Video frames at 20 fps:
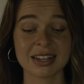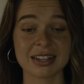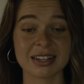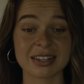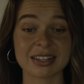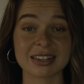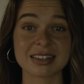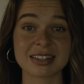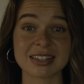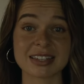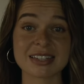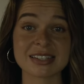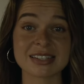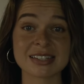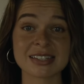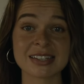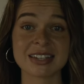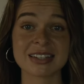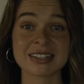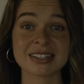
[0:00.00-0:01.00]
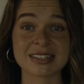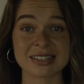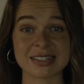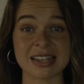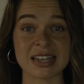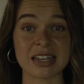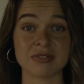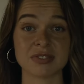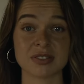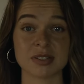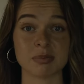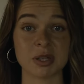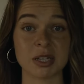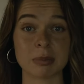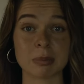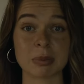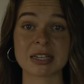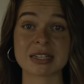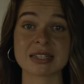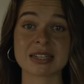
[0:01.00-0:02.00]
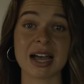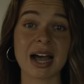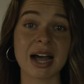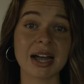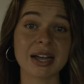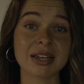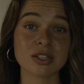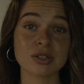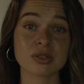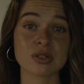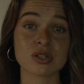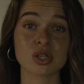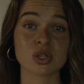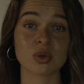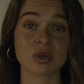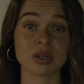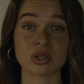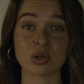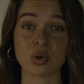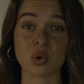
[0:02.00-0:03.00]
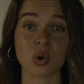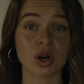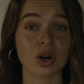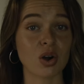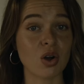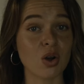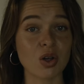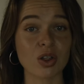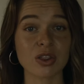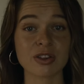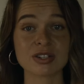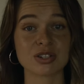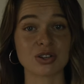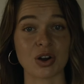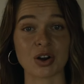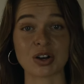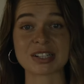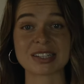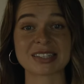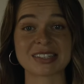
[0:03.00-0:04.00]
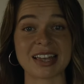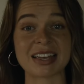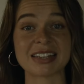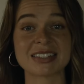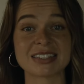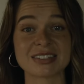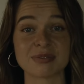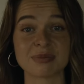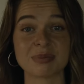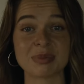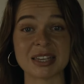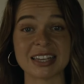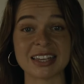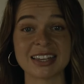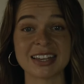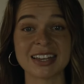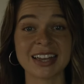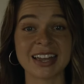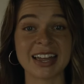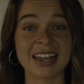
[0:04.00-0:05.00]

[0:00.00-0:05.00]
Like this saved me because I used to ignore all the dark sides of me